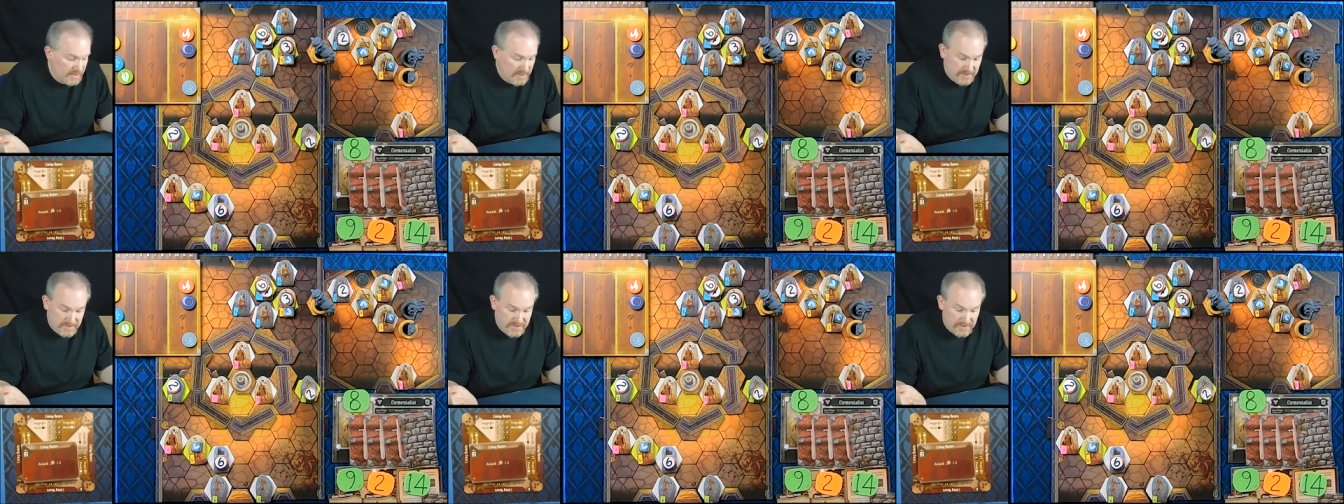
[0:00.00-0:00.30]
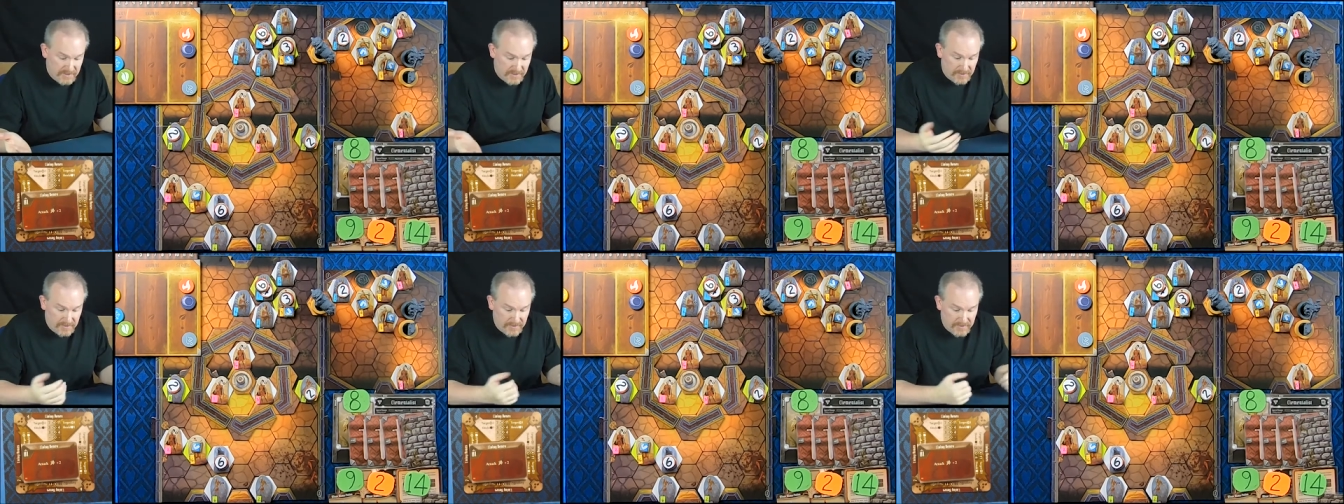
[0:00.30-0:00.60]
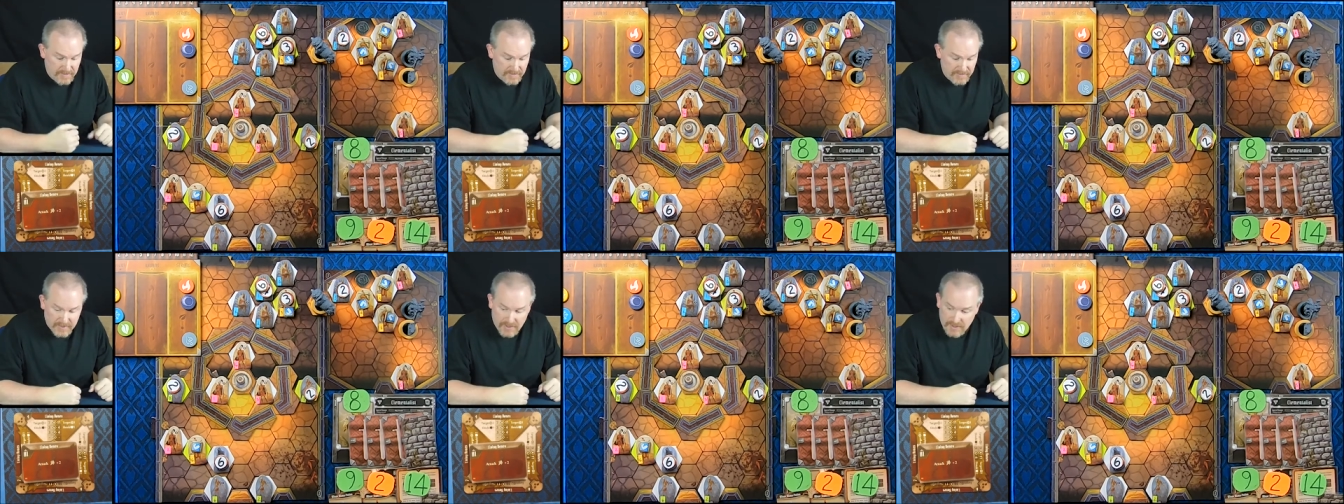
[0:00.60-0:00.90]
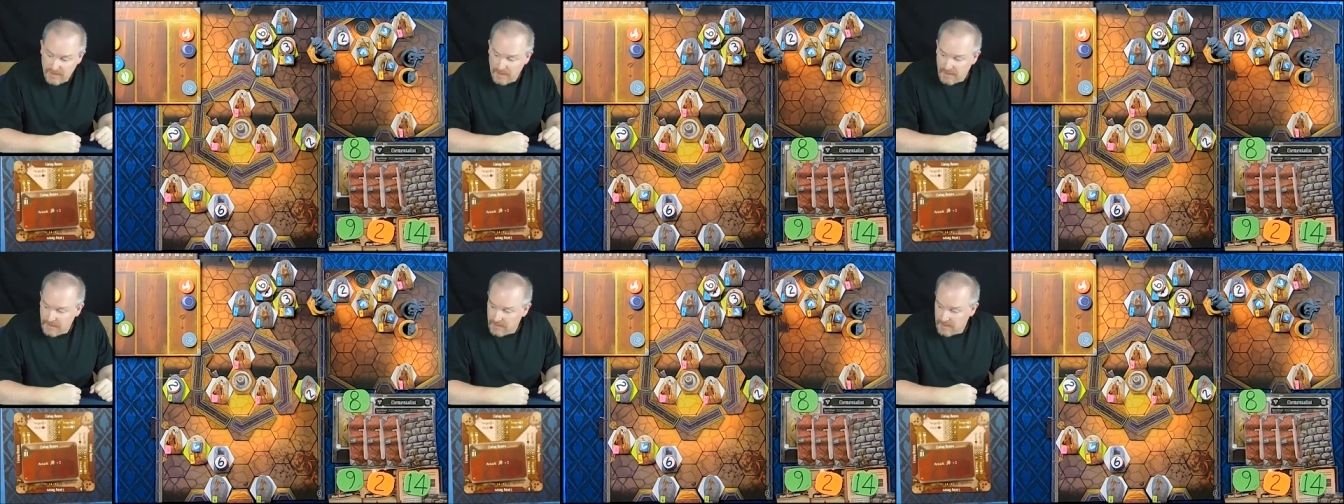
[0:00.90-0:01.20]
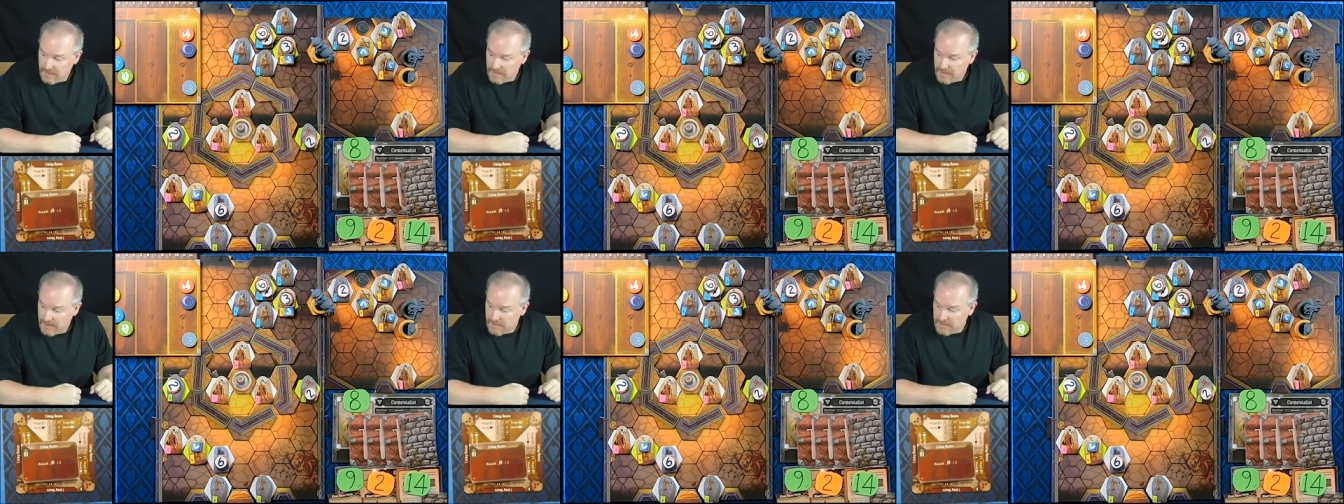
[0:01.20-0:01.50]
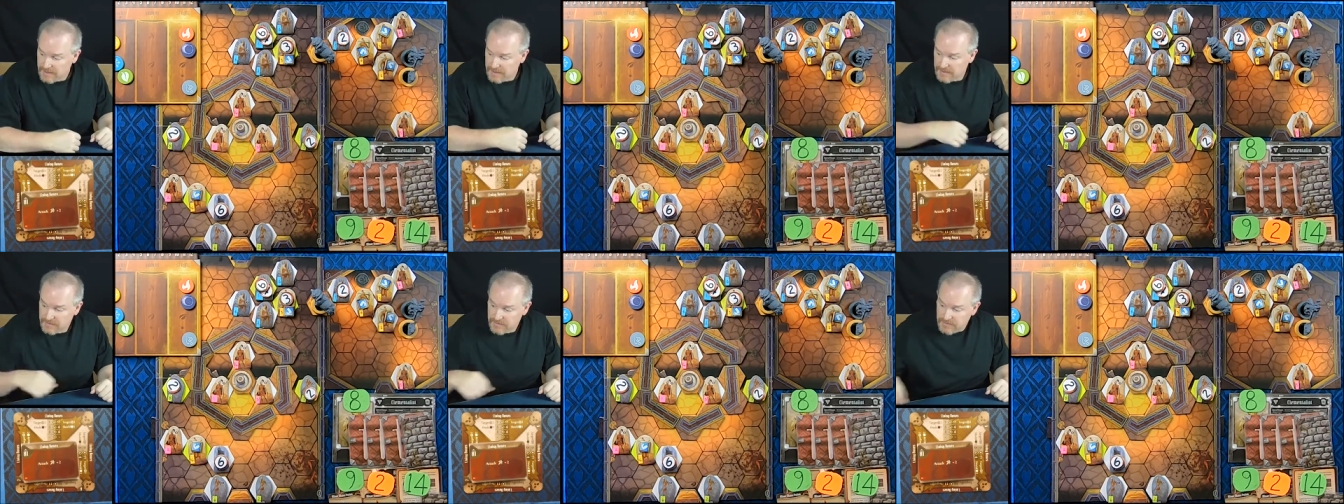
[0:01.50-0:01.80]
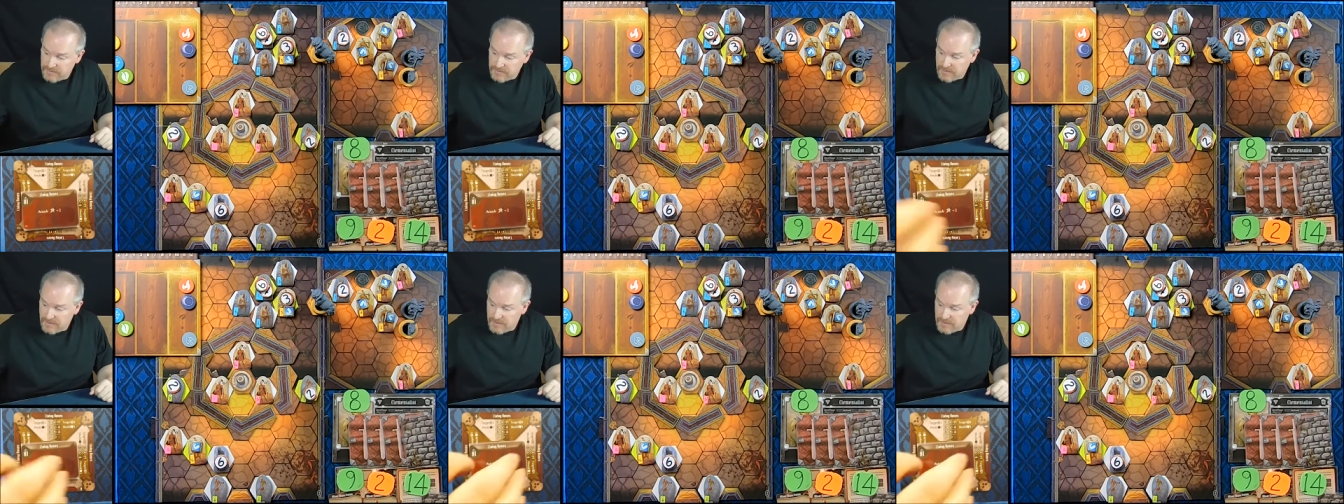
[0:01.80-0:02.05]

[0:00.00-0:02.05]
So, there it is.